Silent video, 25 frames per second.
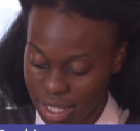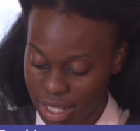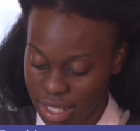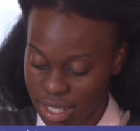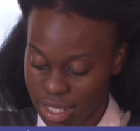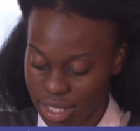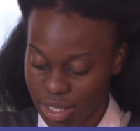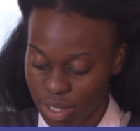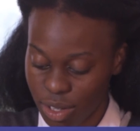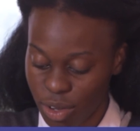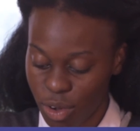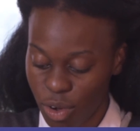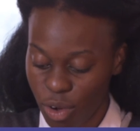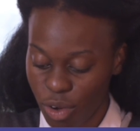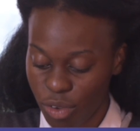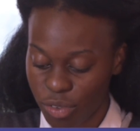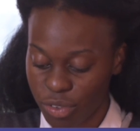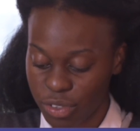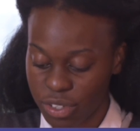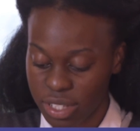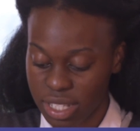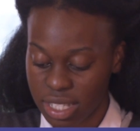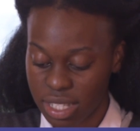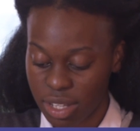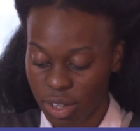It is a call
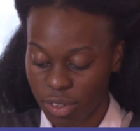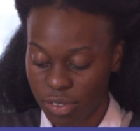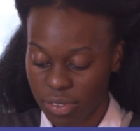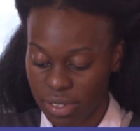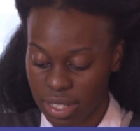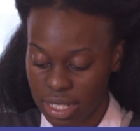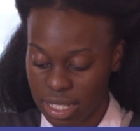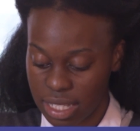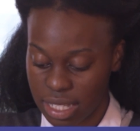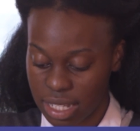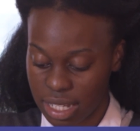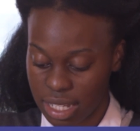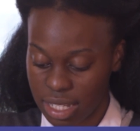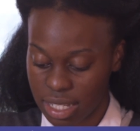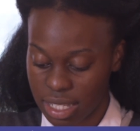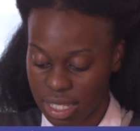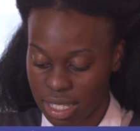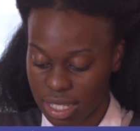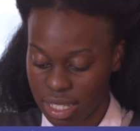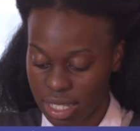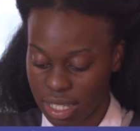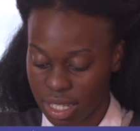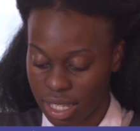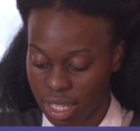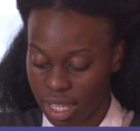for
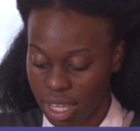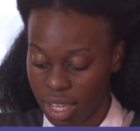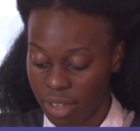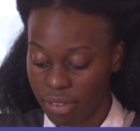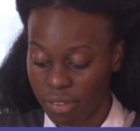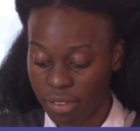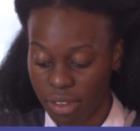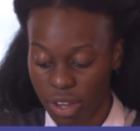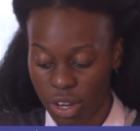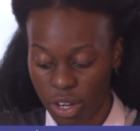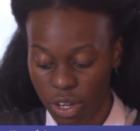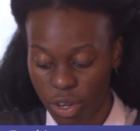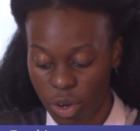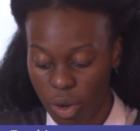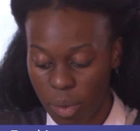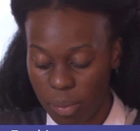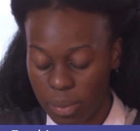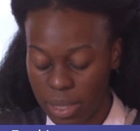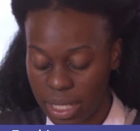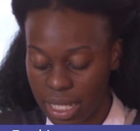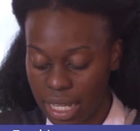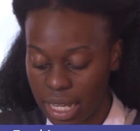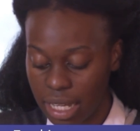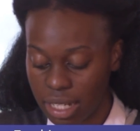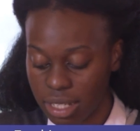selflessness, a very
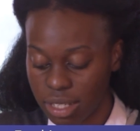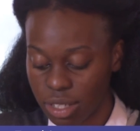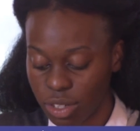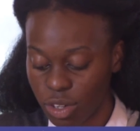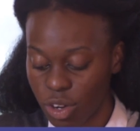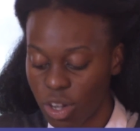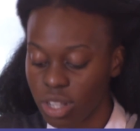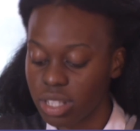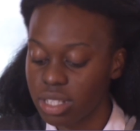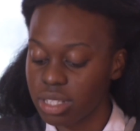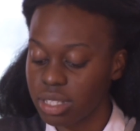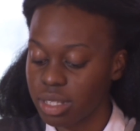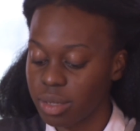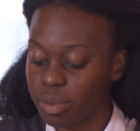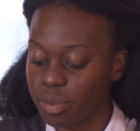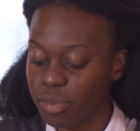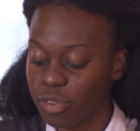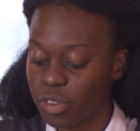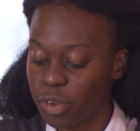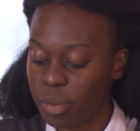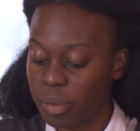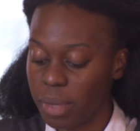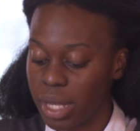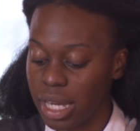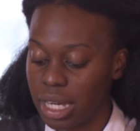complicated concept
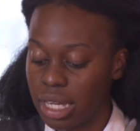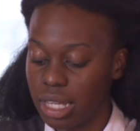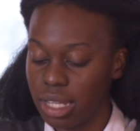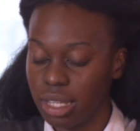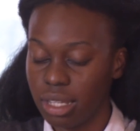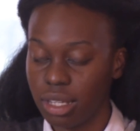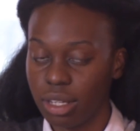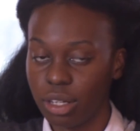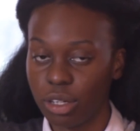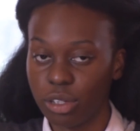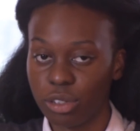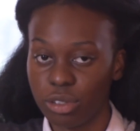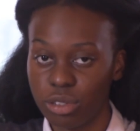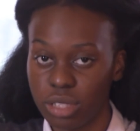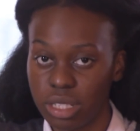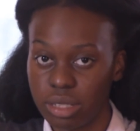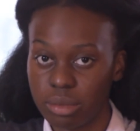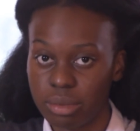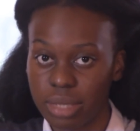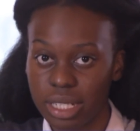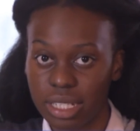for many, including